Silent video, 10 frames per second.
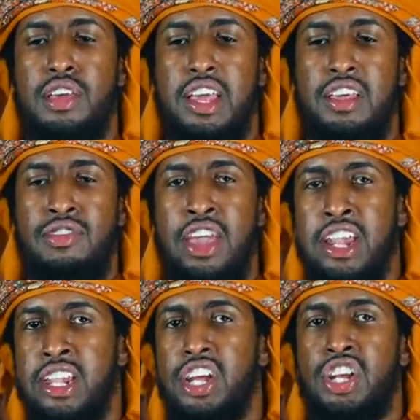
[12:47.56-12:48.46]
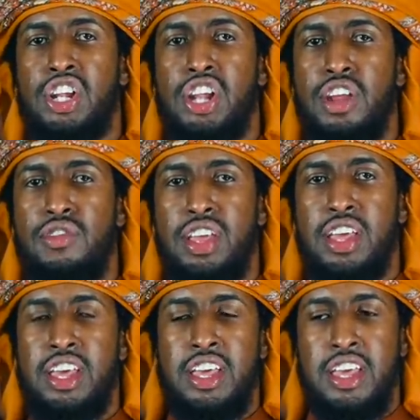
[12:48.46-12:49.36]
in their dictionary,
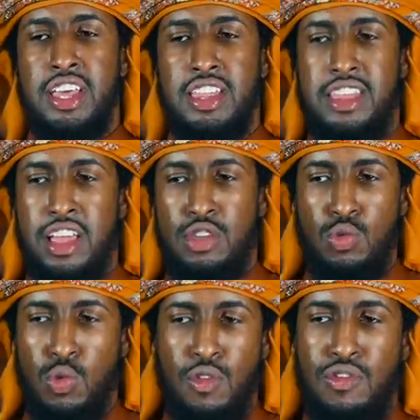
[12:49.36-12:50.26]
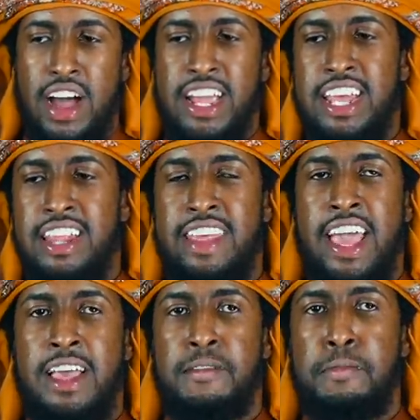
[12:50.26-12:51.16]
that you won't find in
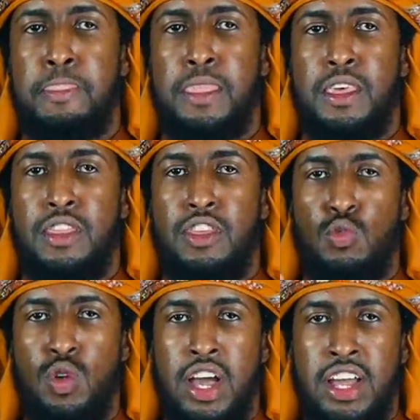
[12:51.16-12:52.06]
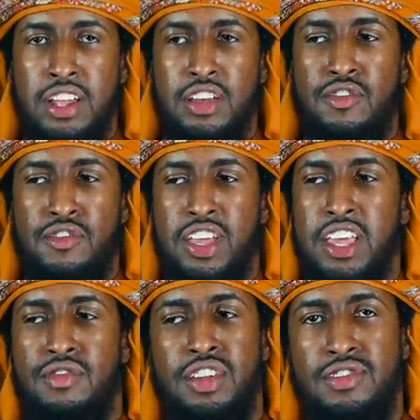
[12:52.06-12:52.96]
there the word
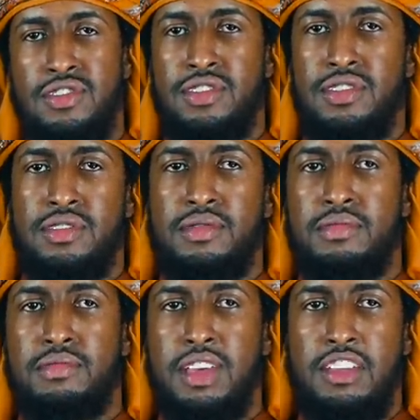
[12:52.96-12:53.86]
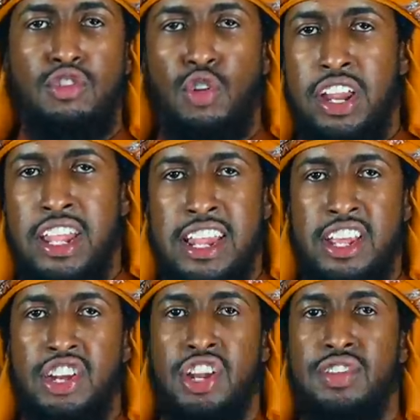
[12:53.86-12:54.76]
forgiveness. It's not in their
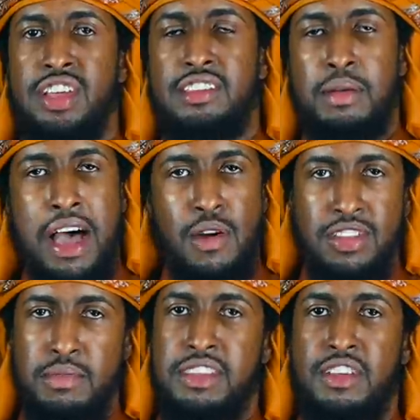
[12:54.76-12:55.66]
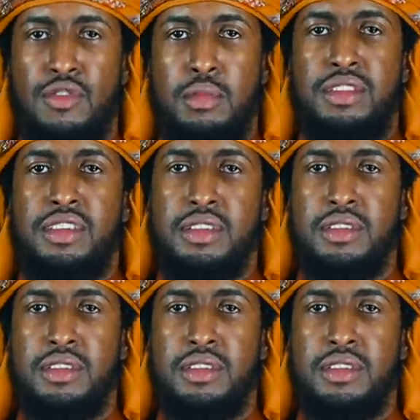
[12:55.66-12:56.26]
dictionary. Somehow it's missing from it.